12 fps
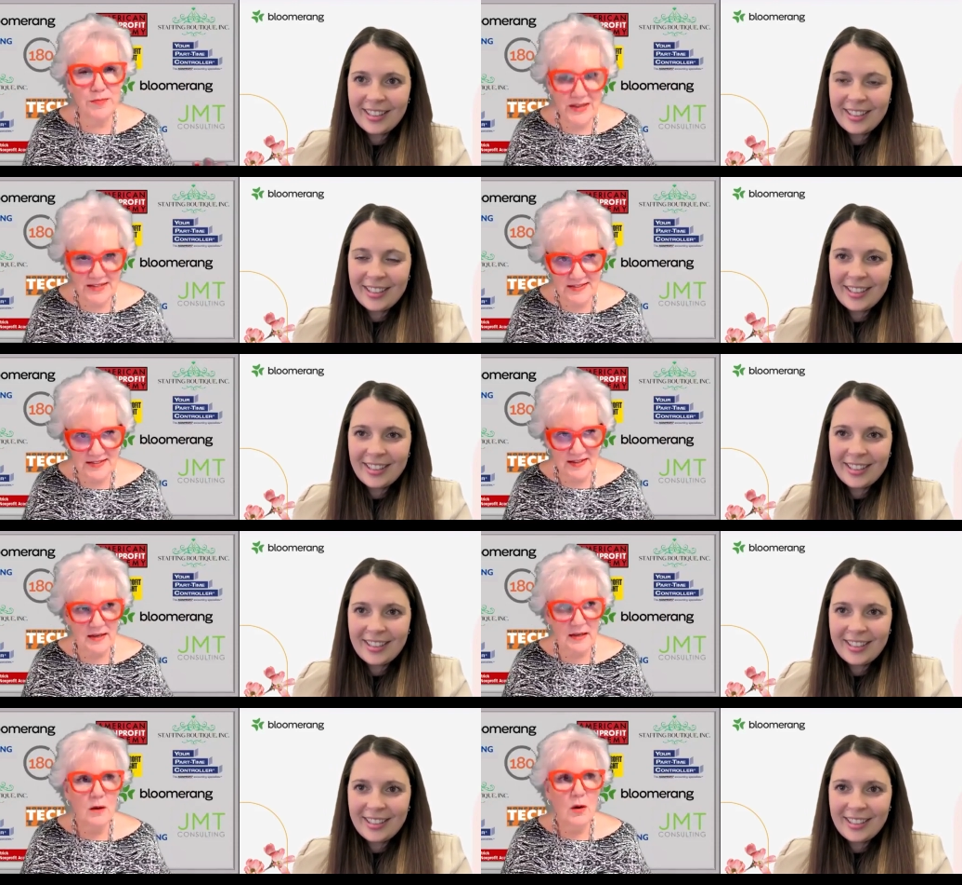
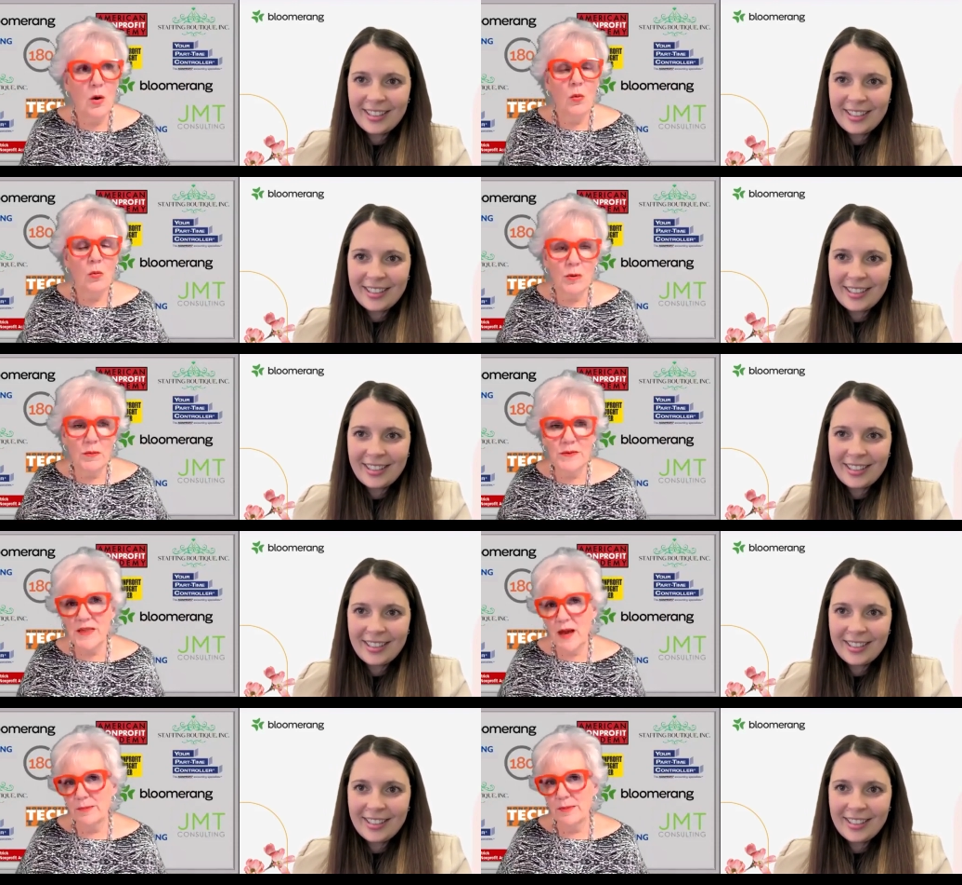Speaker 1: basic what would
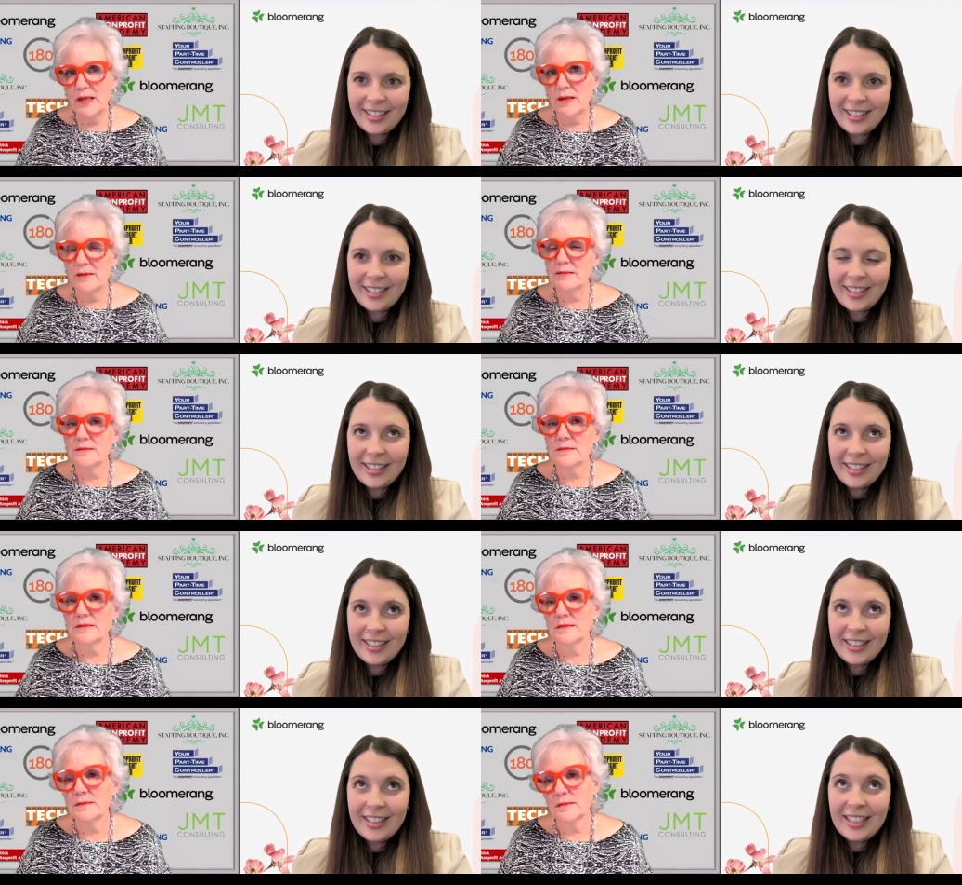that be
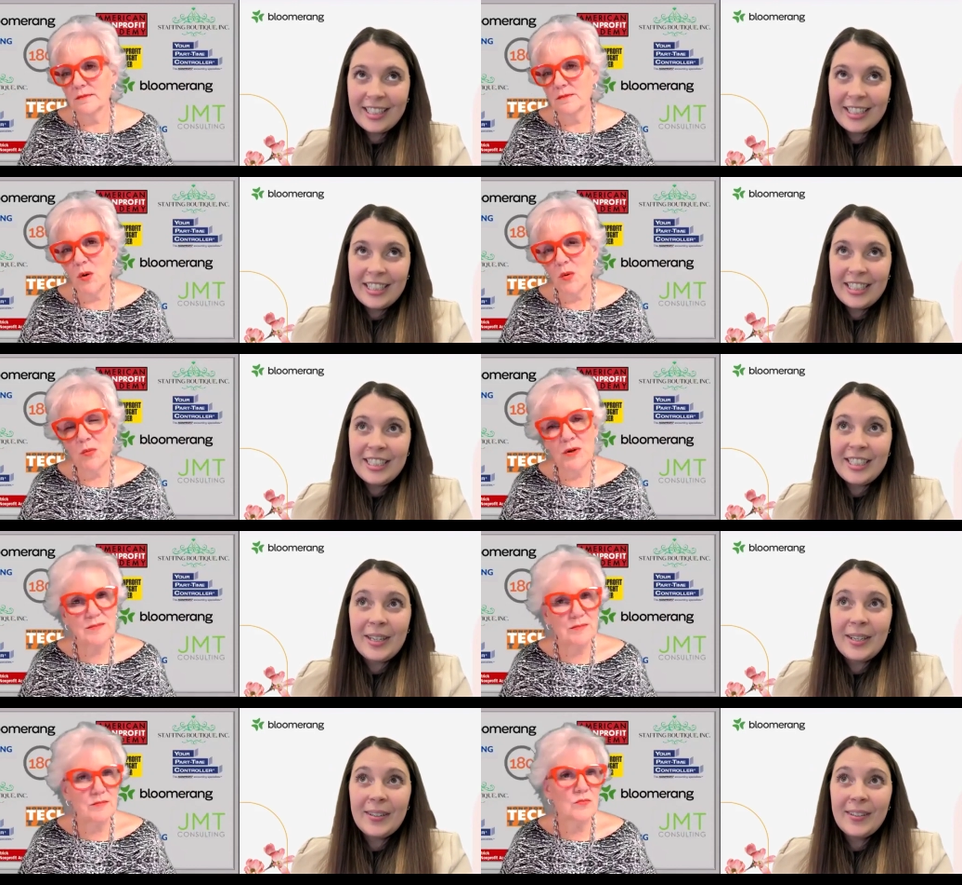what
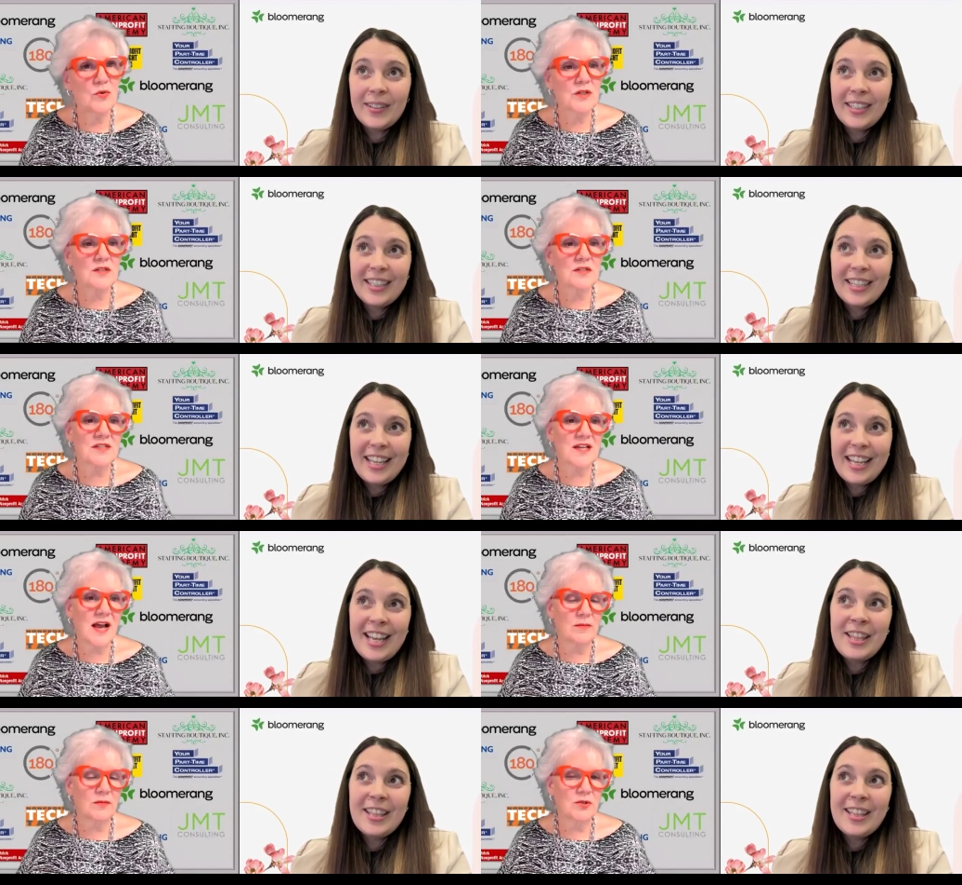what
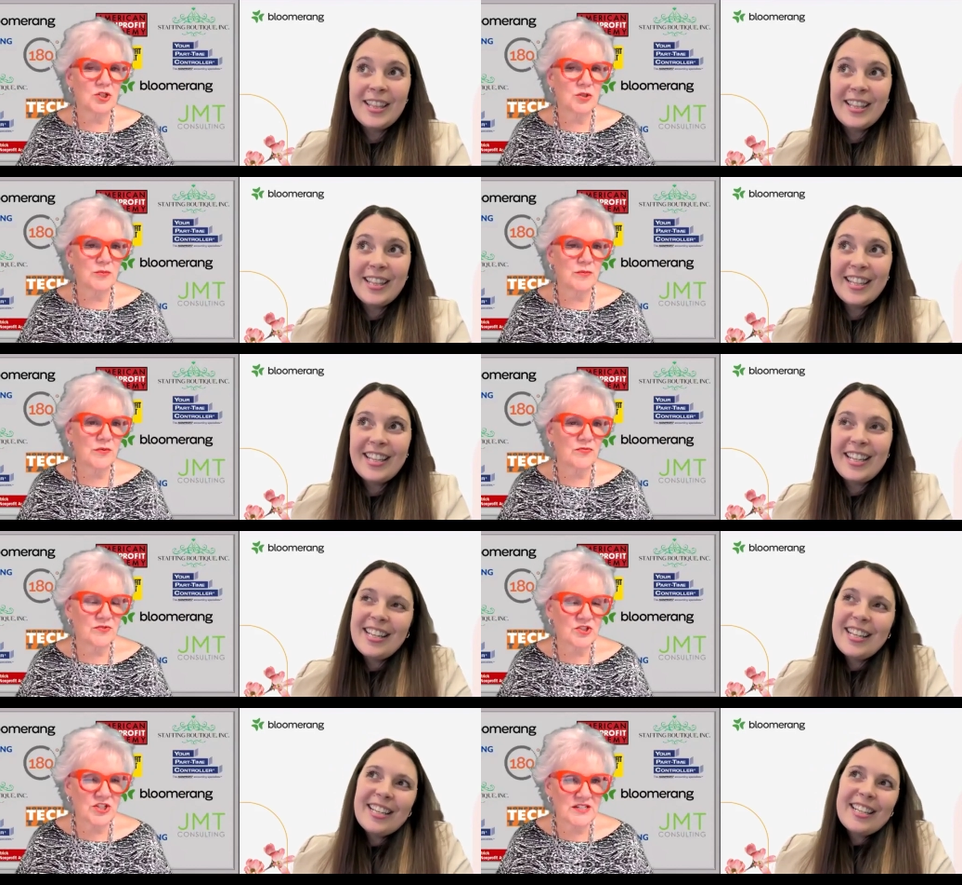so, would you be
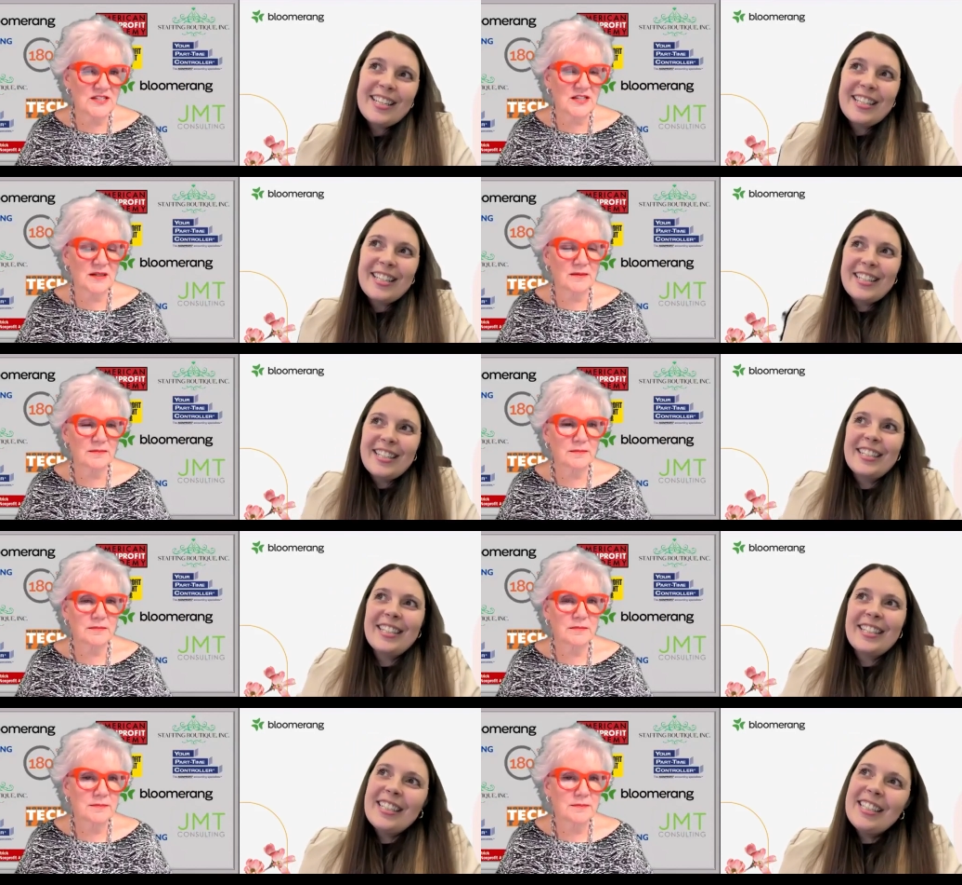chasing
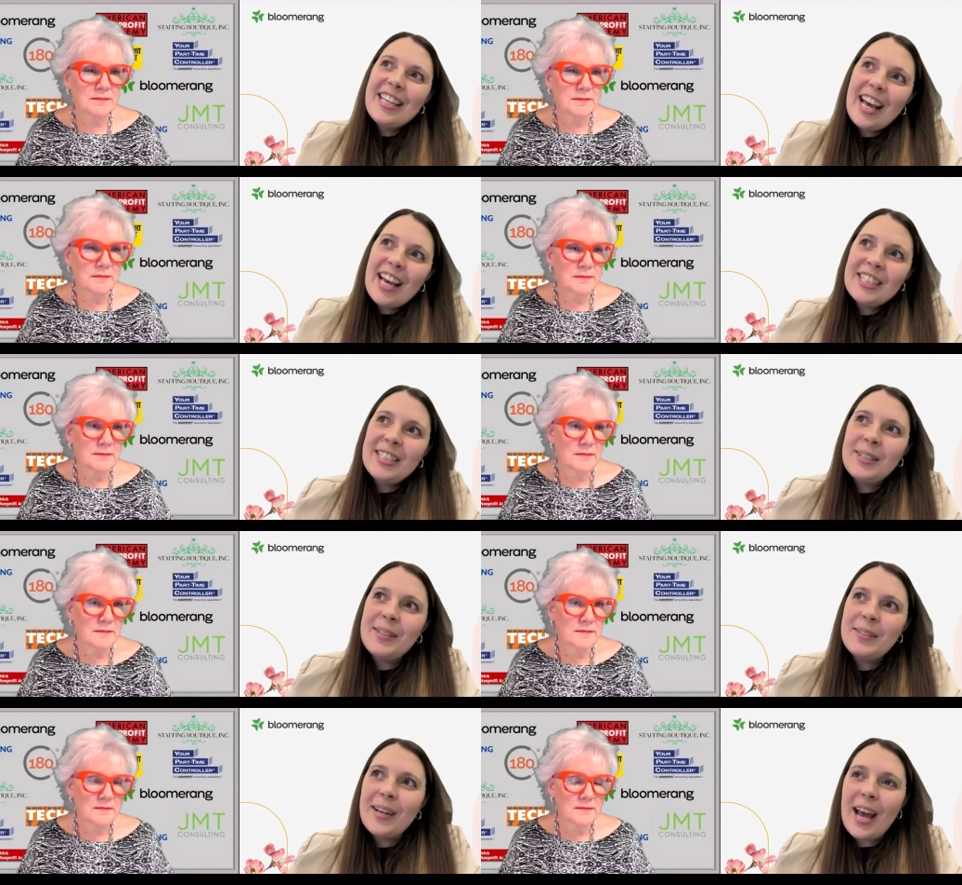
Speaker 2: yeah.
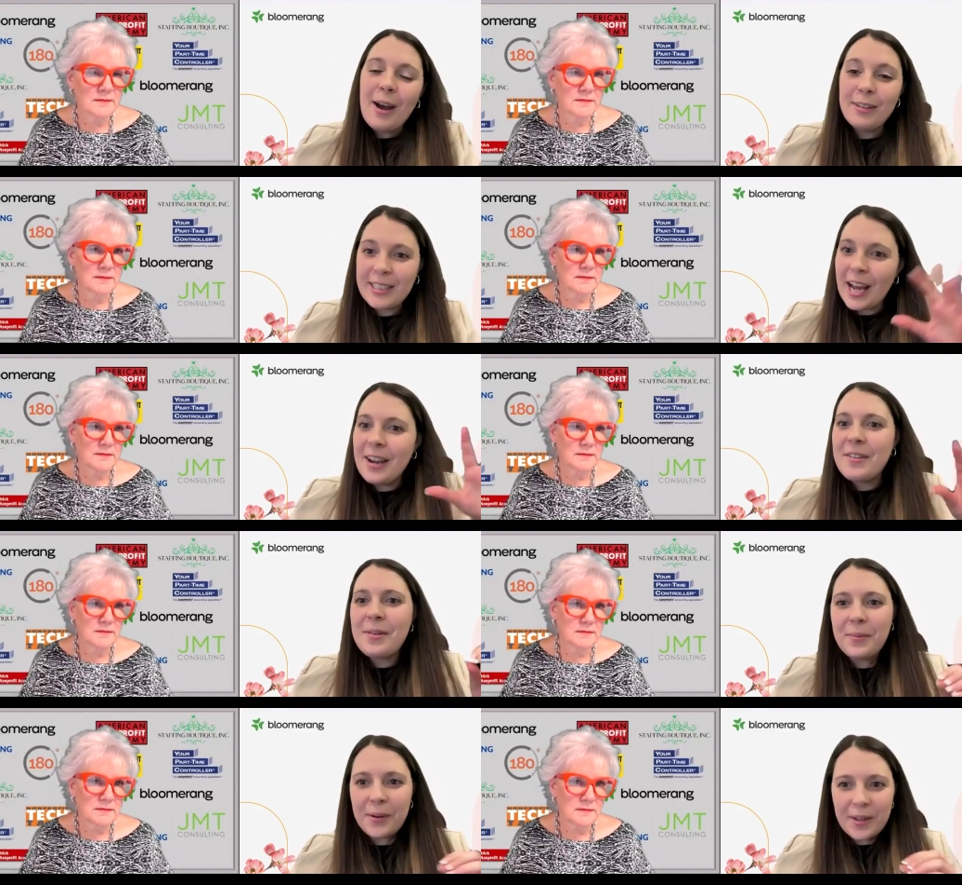So outside
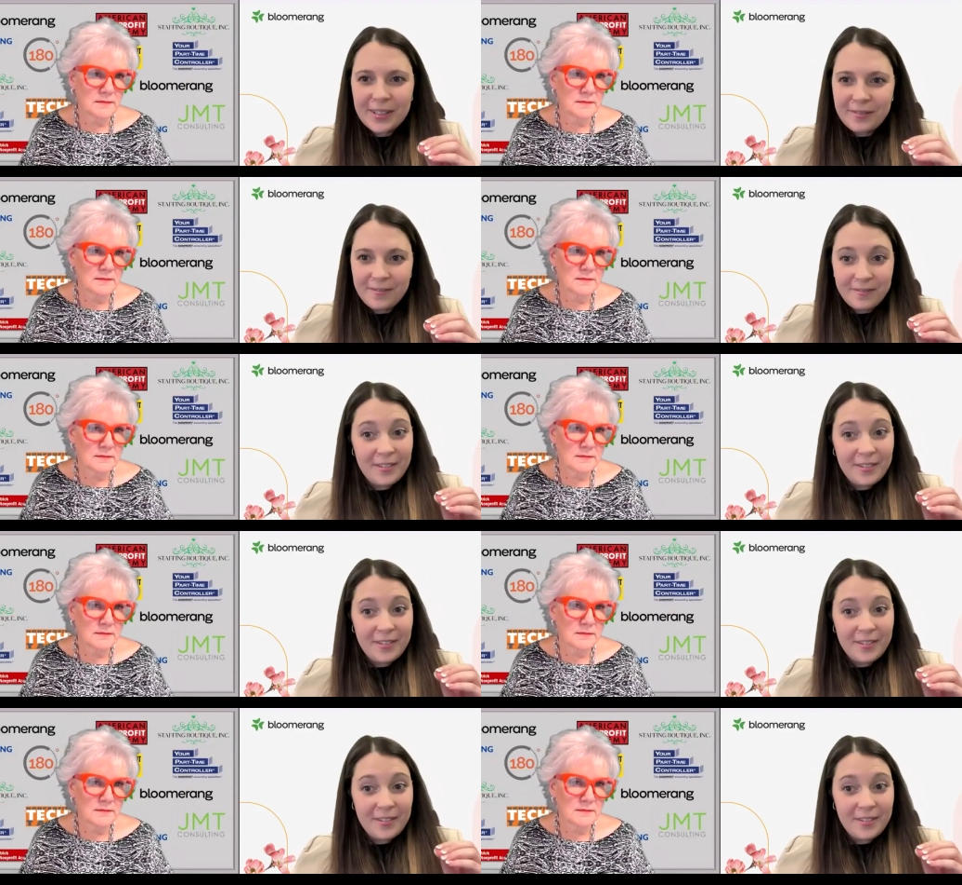of the world of